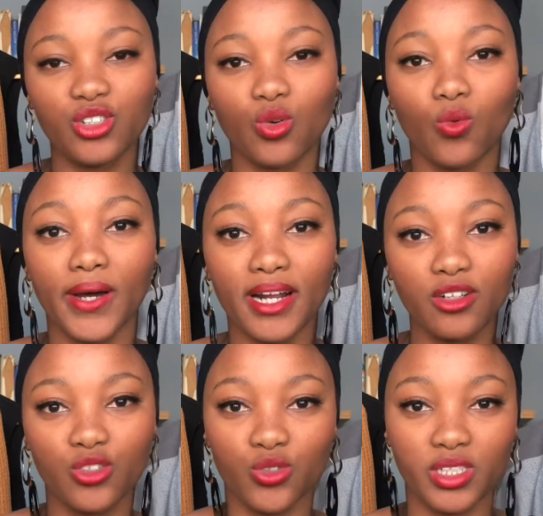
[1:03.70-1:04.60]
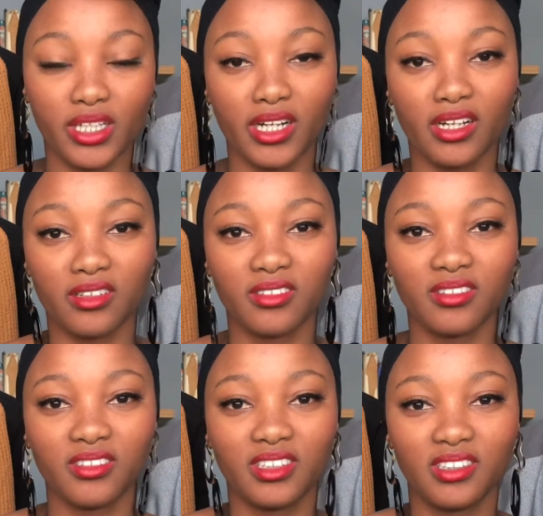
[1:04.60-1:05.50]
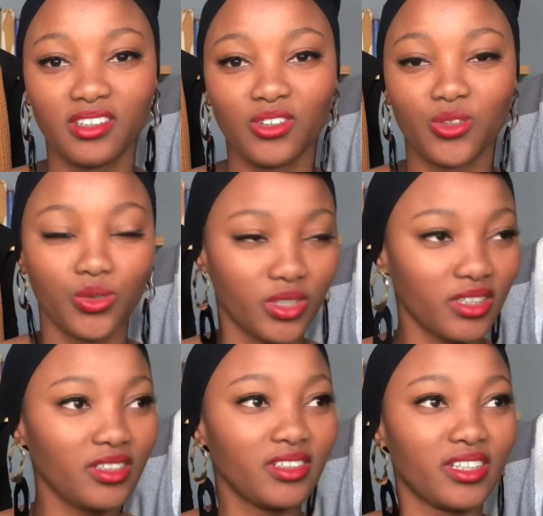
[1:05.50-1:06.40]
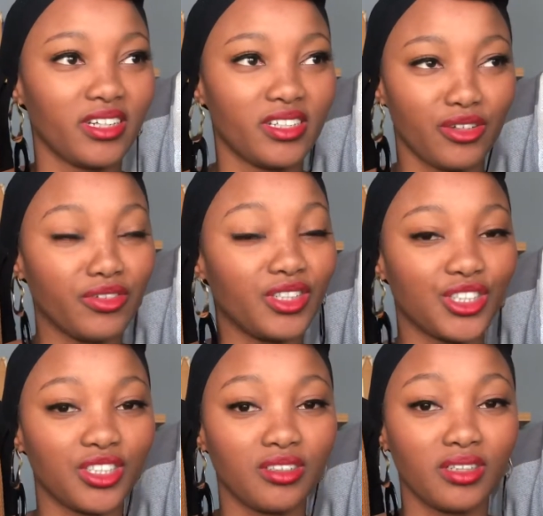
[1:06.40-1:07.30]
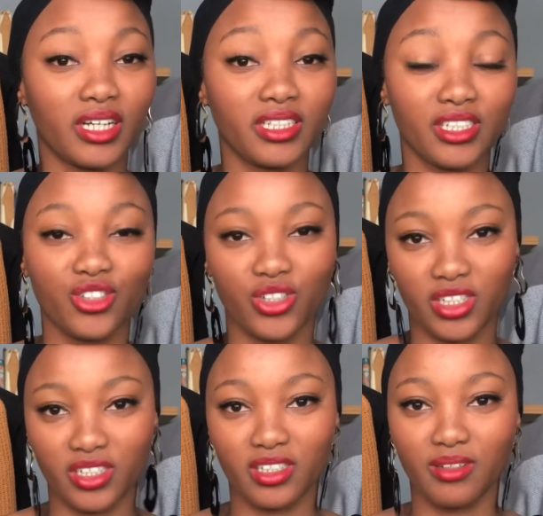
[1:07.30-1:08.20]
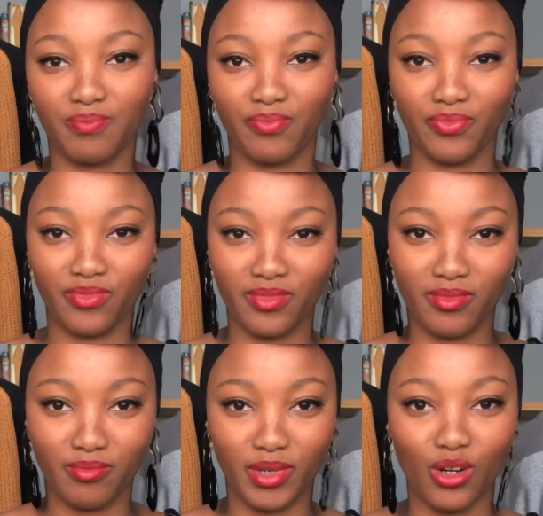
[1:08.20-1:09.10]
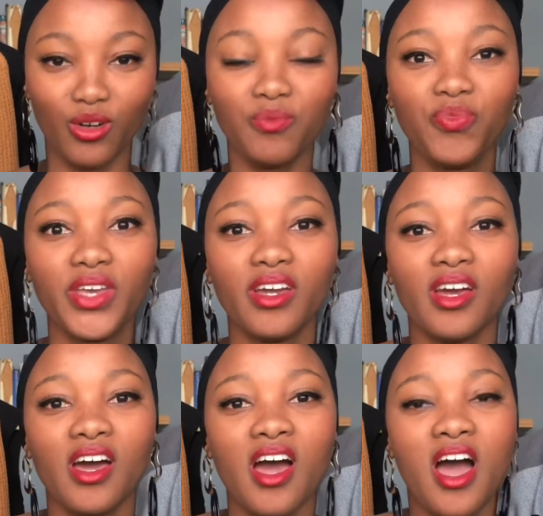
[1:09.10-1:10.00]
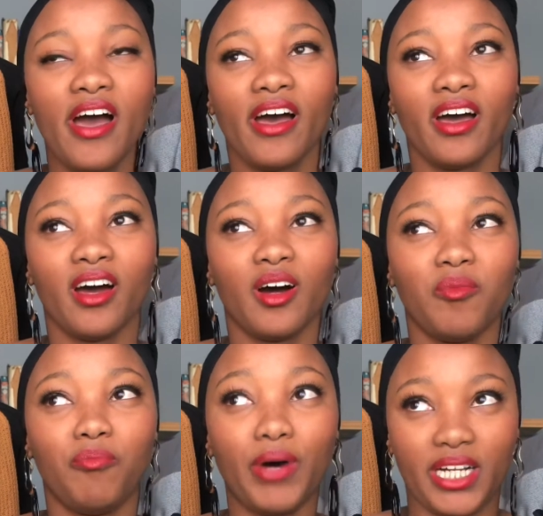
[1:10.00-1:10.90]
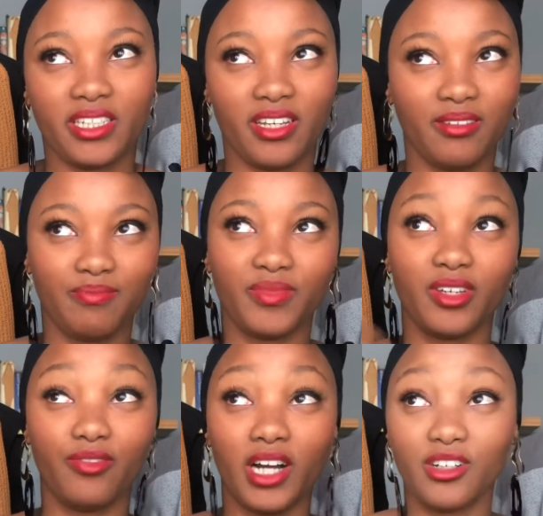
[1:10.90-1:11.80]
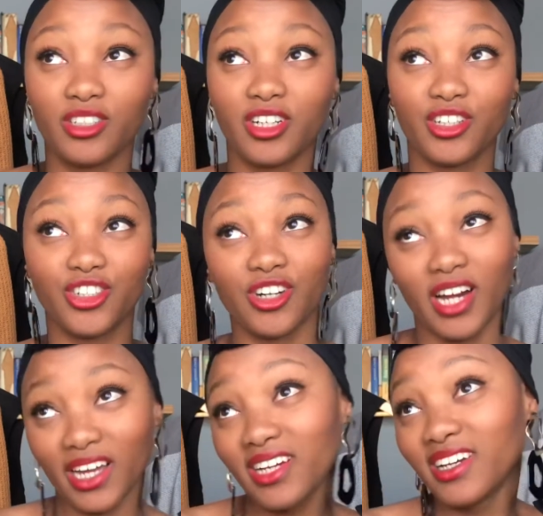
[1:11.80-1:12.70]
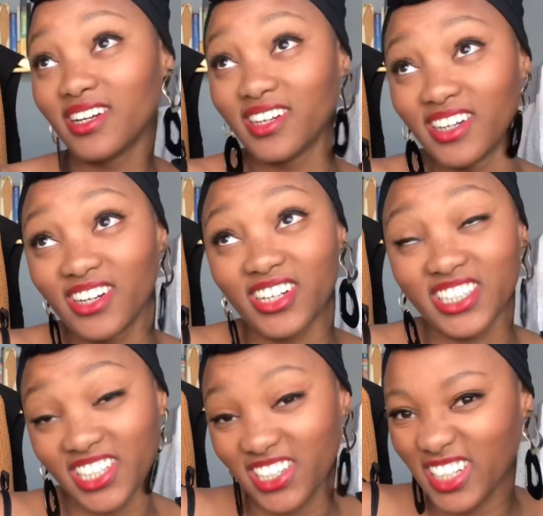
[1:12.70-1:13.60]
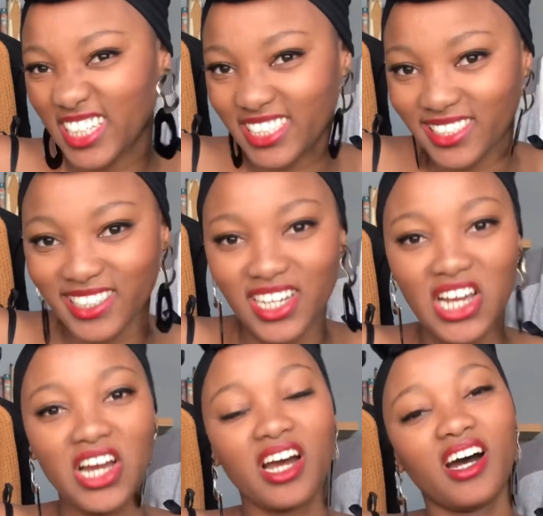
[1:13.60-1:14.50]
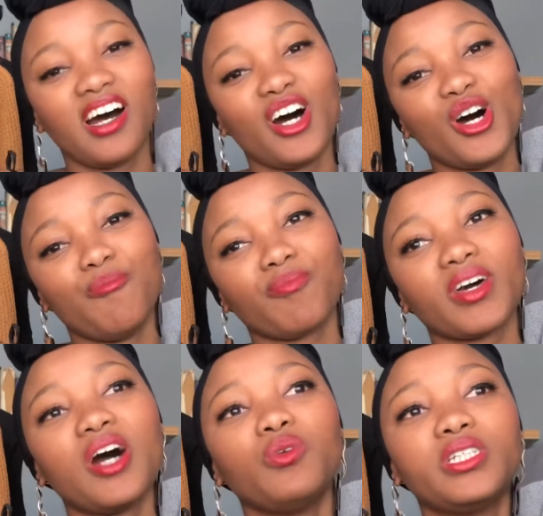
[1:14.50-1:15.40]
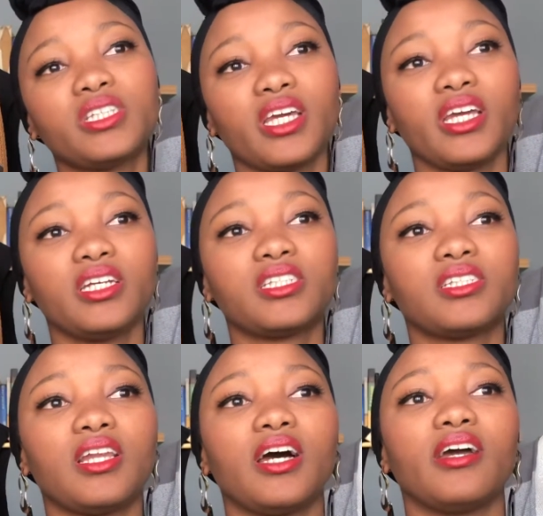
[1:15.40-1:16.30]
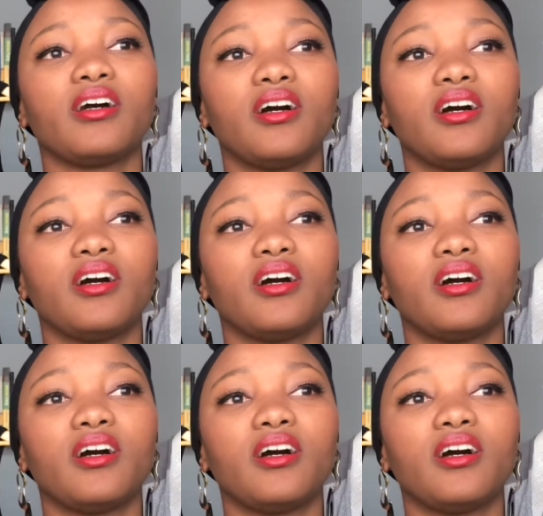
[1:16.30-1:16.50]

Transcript: what I'll do is that I'll Google the definition and insert it below. But if I could try articulate it, I would say it's like